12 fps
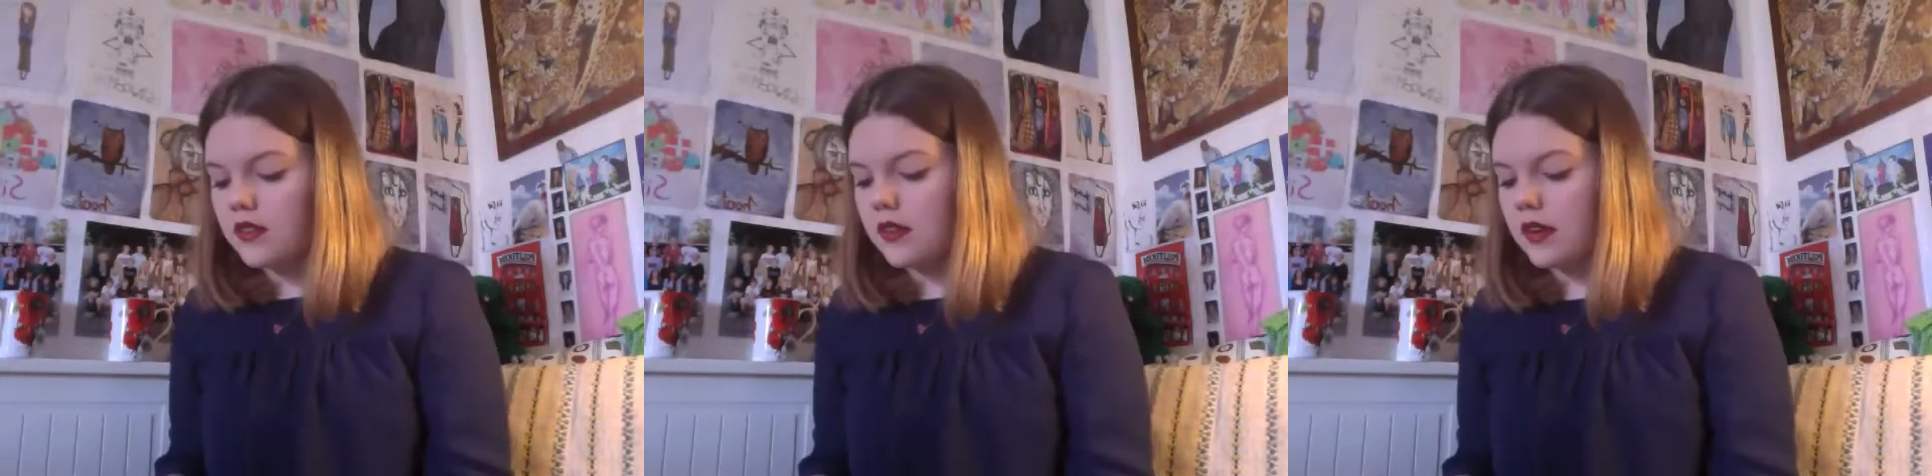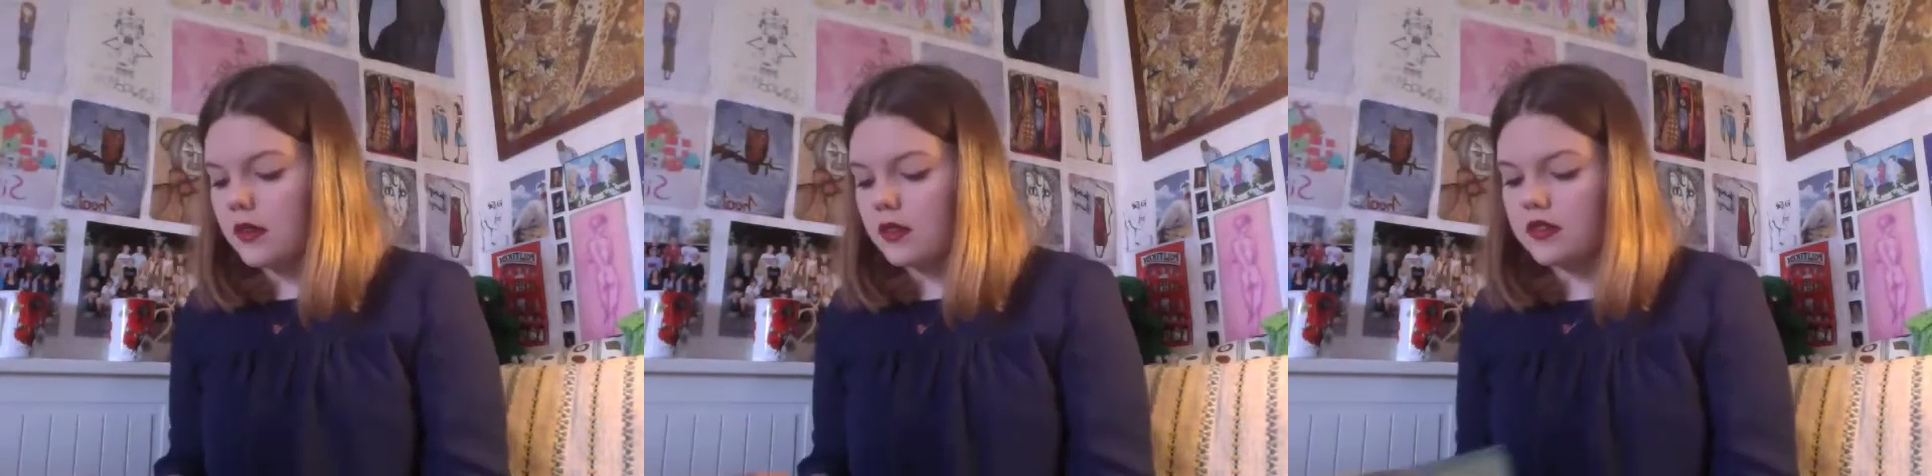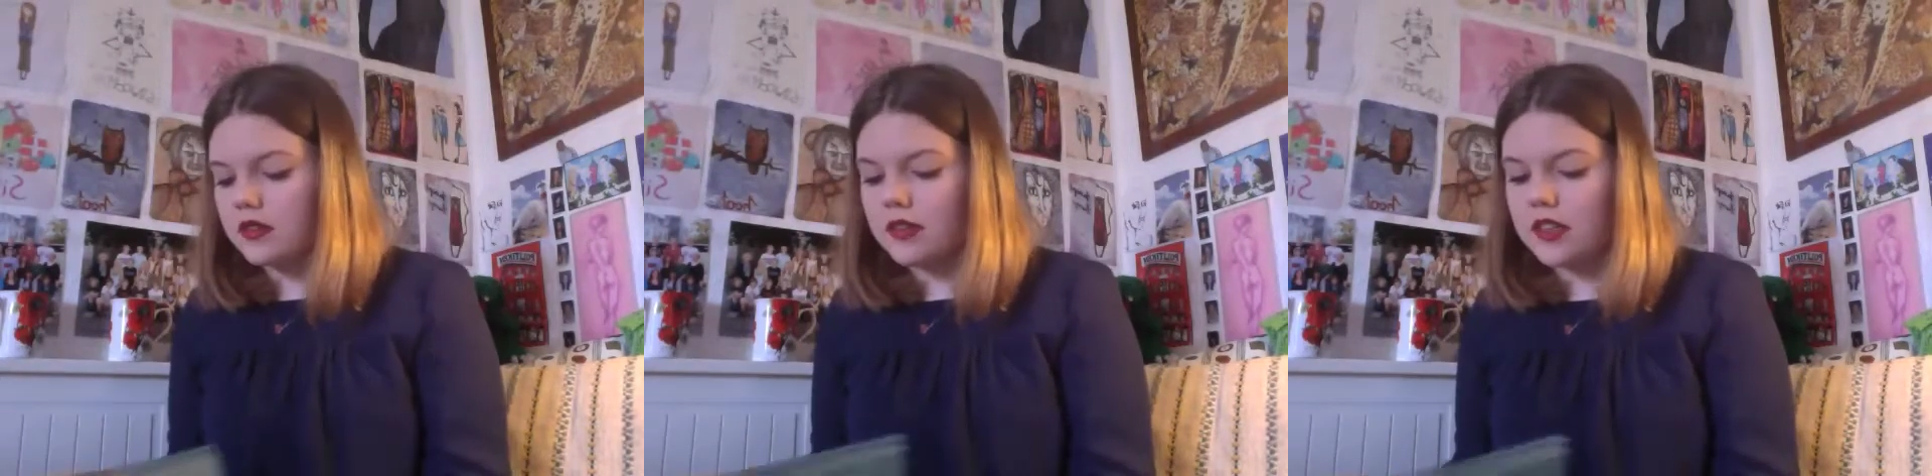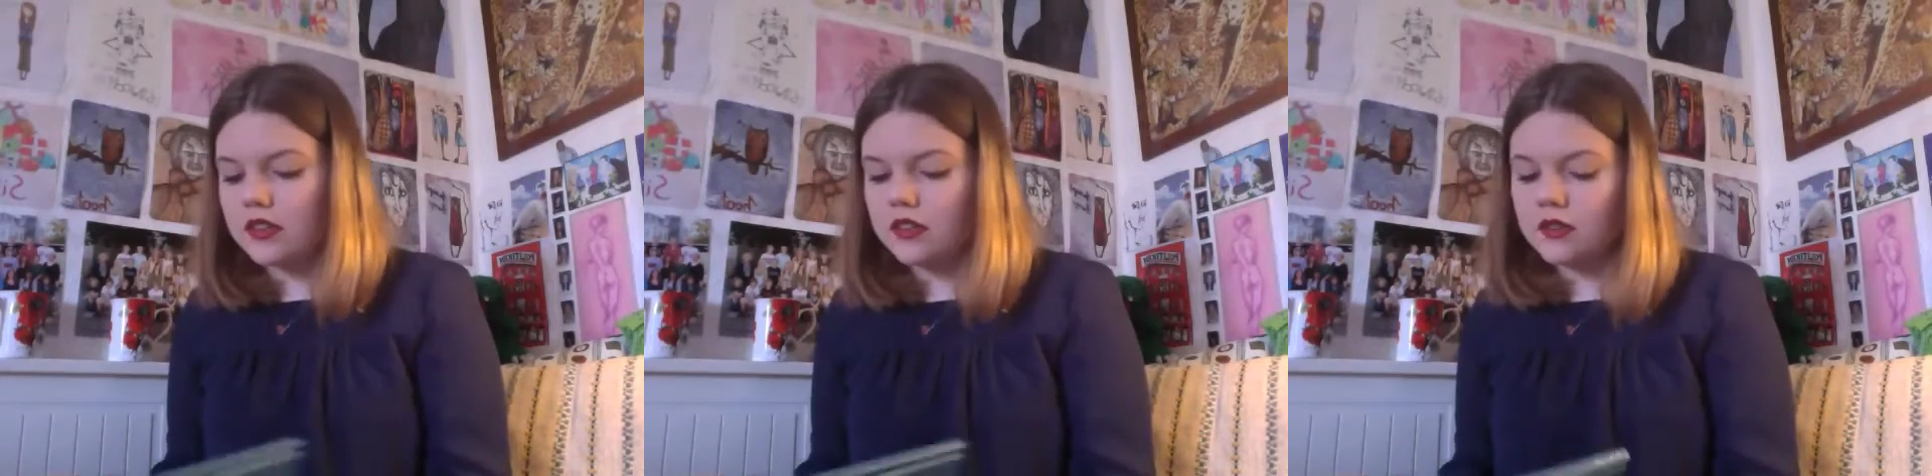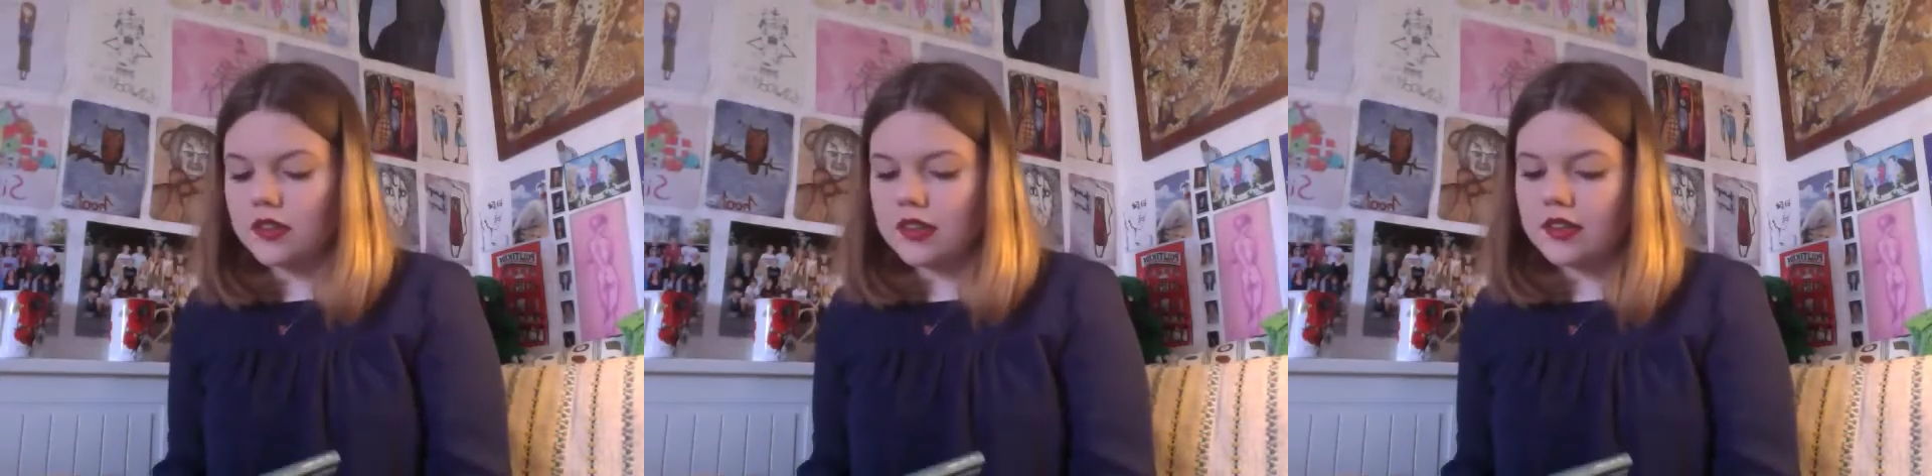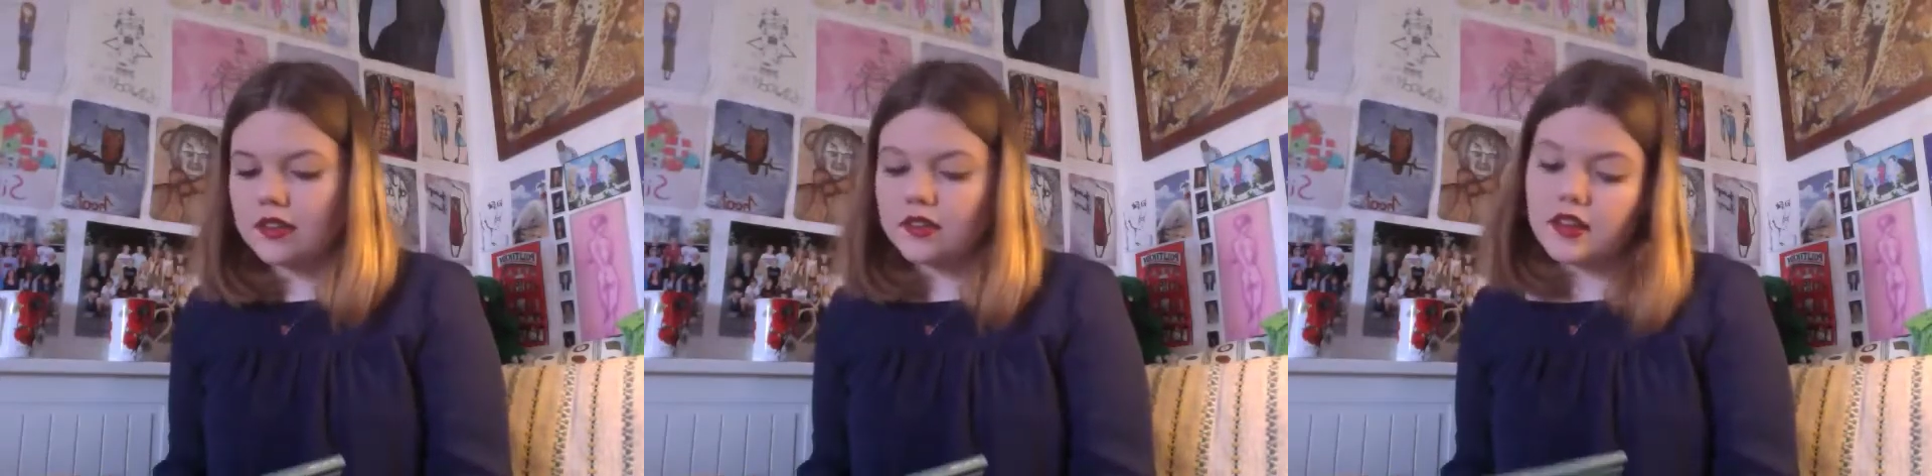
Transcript: throughout history